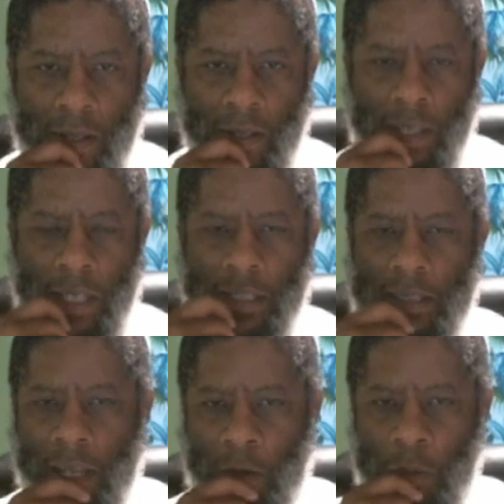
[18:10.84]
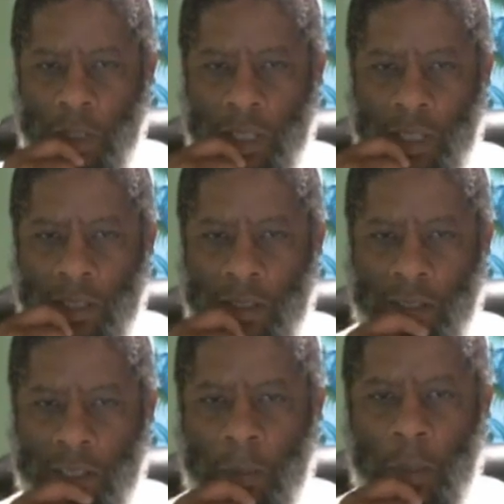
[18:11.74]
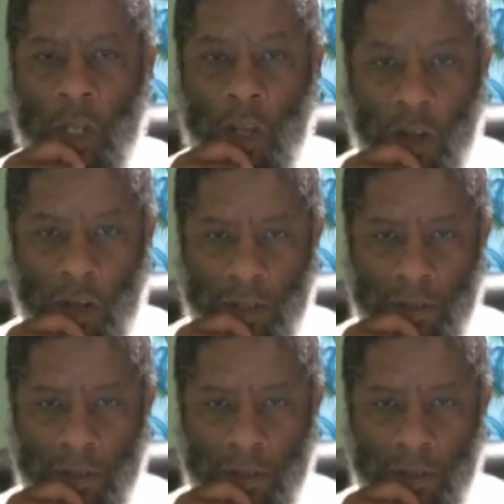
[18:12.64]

things that would come along.